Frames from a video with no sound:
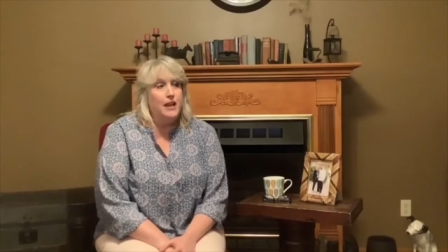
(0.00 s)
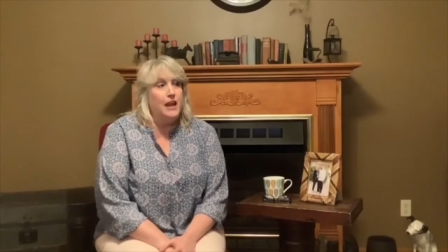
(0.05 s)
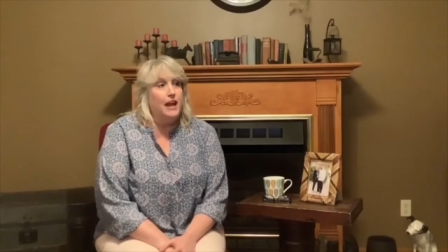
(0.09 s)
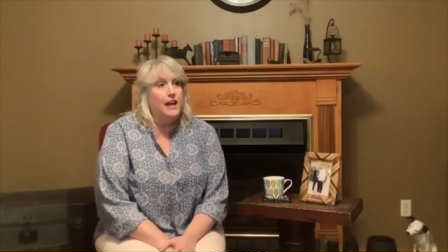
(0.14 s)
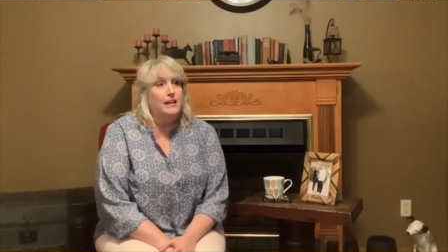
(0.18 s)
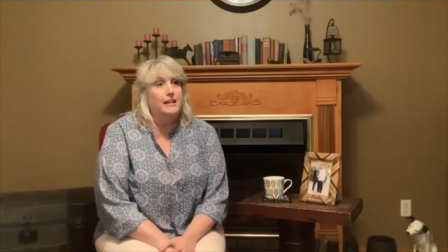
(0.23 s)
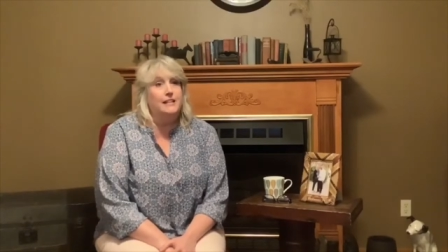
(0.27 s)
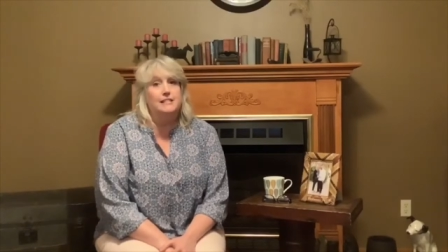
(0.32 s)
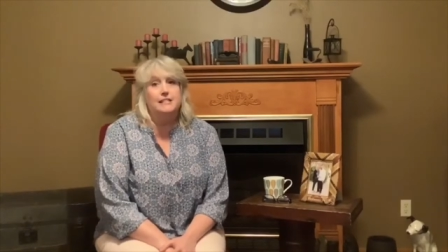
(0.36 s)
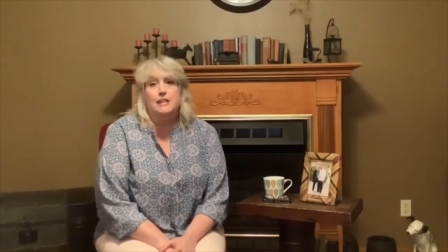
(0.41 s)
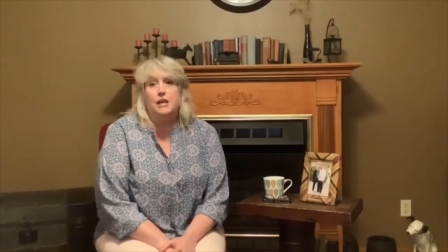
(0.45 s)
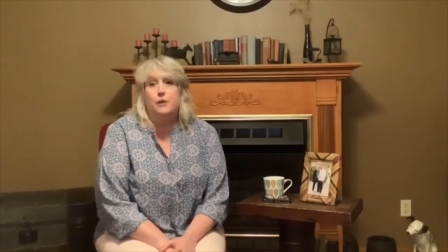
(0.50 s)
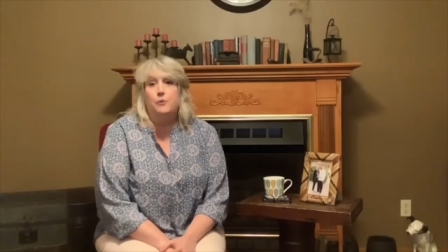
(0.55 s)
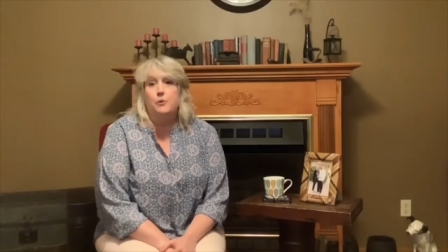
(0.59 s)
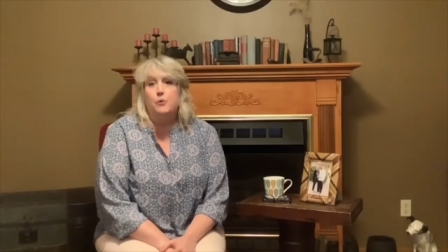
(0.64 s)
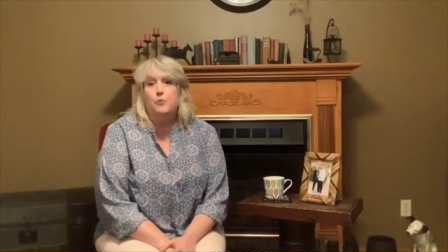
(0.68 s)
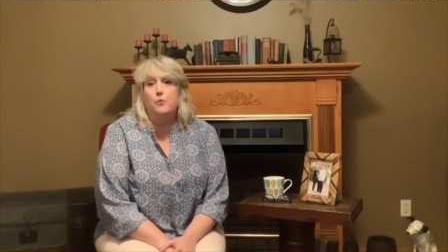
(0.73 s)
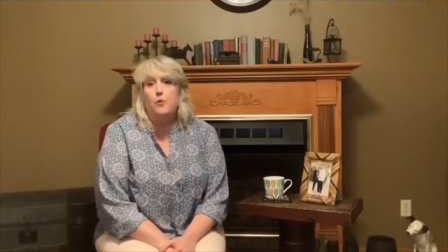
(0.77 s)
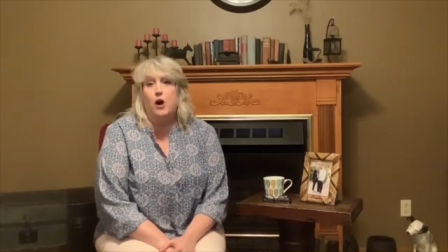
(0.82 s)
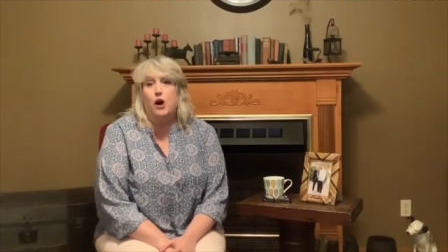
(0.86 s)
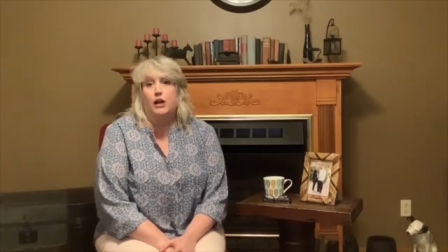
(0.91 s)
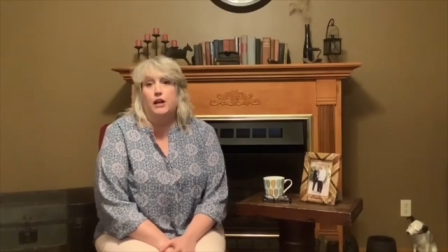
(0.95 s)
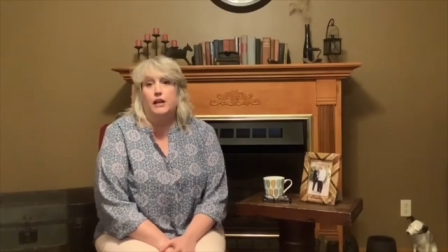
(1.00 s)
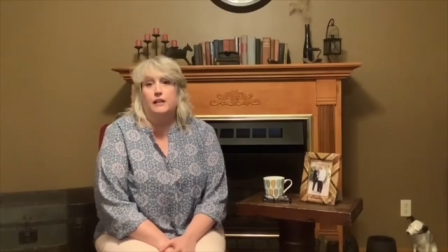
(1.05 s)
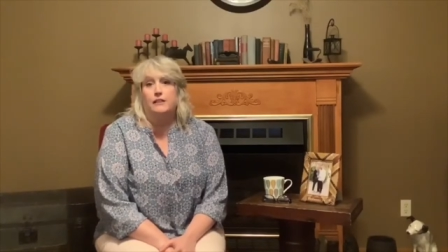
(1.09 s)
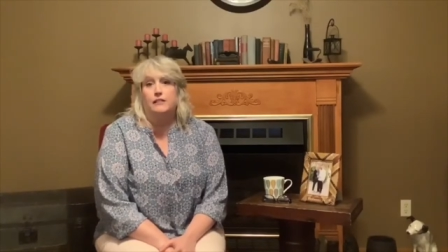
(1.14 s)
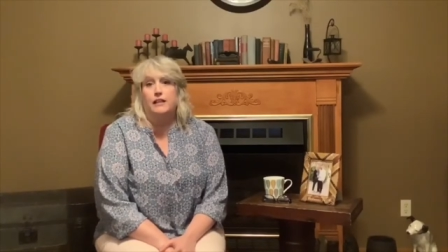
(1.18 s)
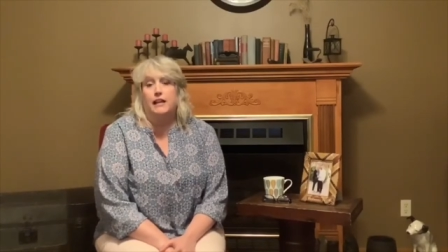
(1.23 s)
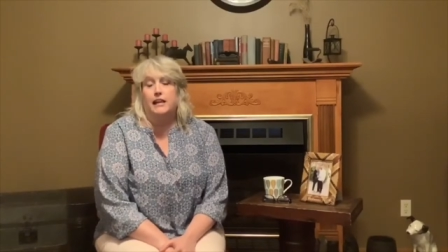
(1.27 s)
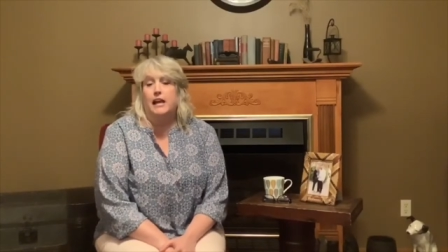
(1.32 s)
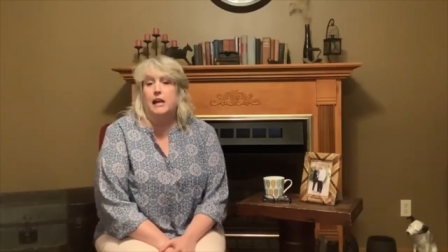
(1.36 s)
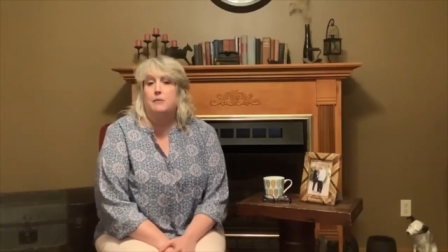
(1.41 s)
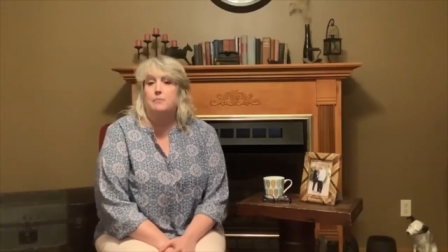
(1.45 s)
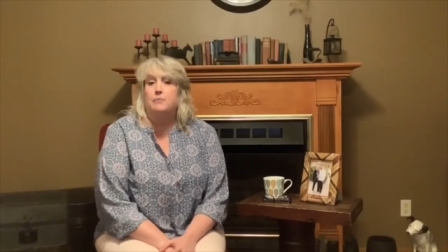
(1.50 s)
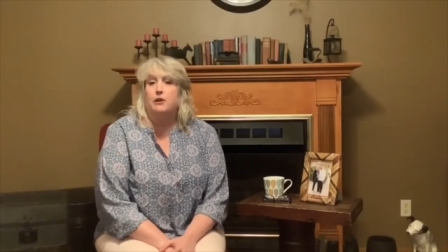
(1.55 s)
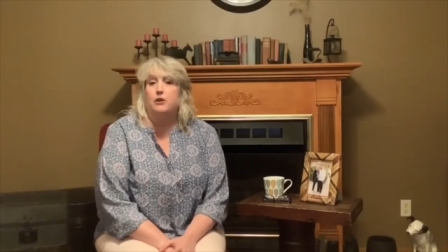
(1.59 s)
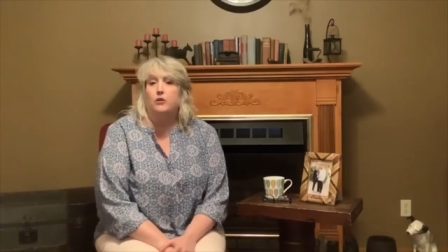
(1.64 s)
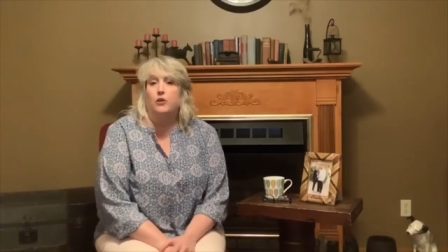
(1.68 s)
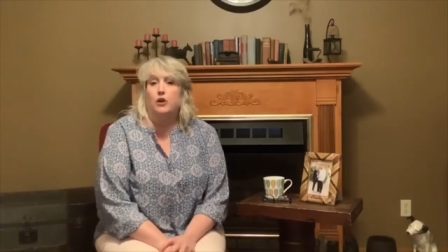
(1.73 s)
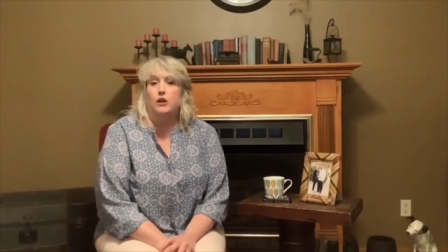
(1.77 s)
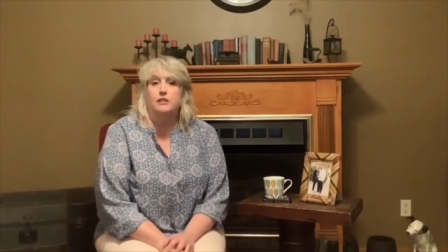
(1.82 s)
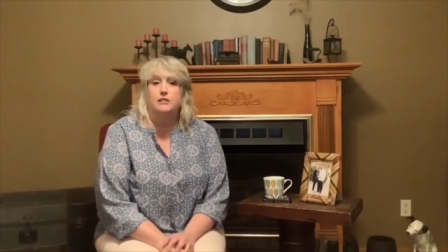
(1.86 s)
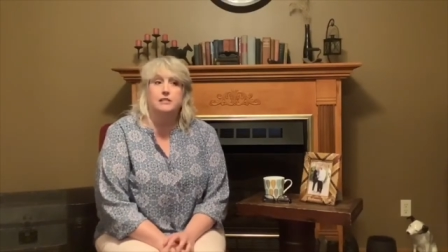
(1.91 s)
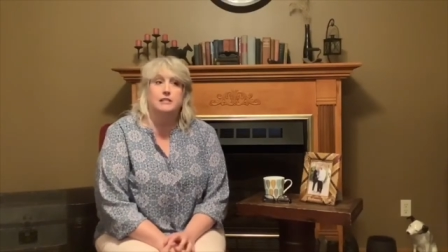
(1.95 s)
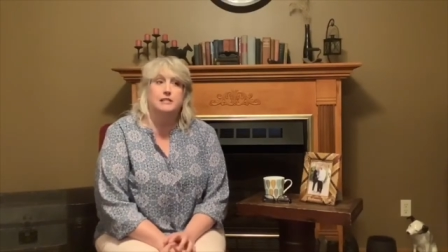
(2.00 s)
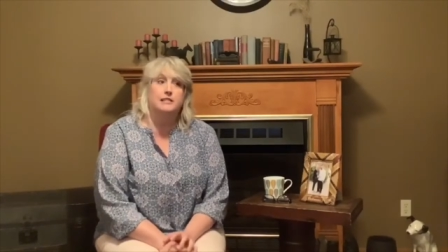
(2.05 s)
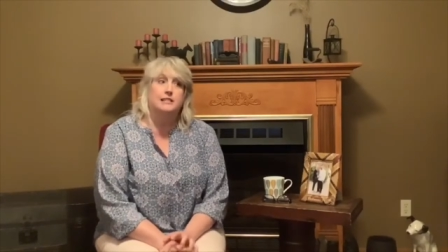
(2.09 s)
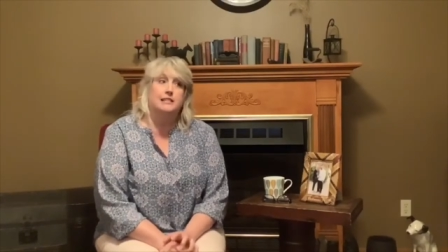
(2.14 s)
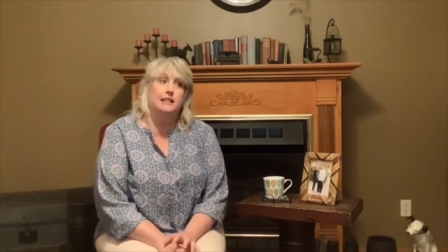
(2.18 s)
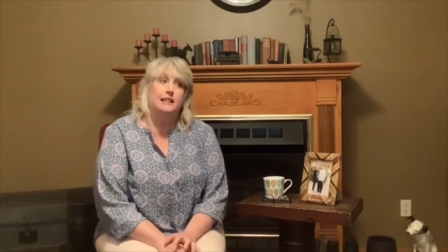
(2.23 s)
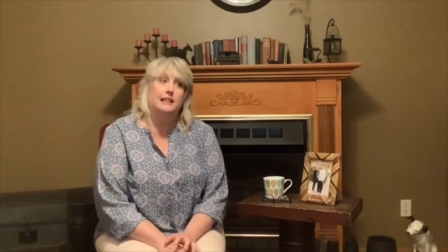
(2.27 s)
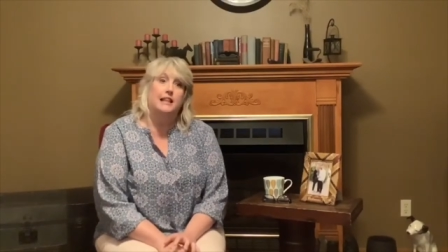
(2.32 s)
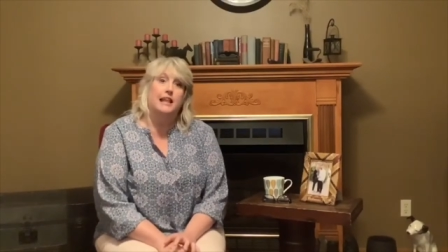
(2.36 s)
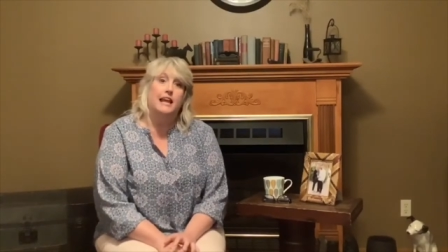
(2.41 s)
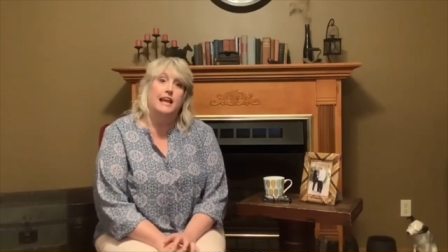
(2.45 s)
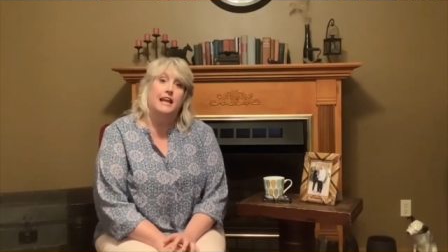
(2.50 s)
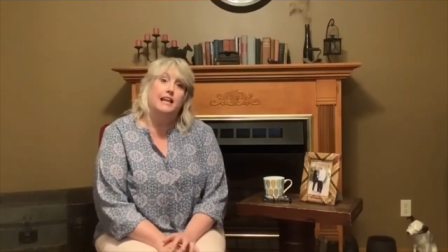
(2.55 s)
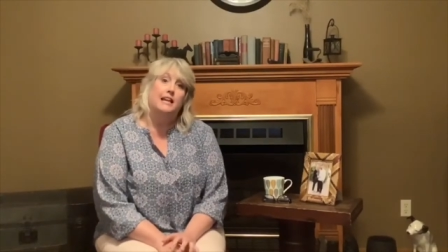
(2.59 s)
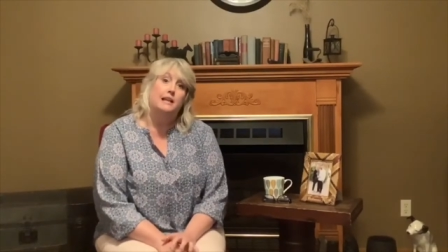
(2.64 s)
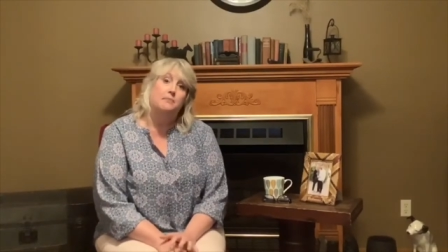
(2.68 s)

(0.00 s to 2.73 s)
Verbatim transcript: And as they were walking, they came across this lake,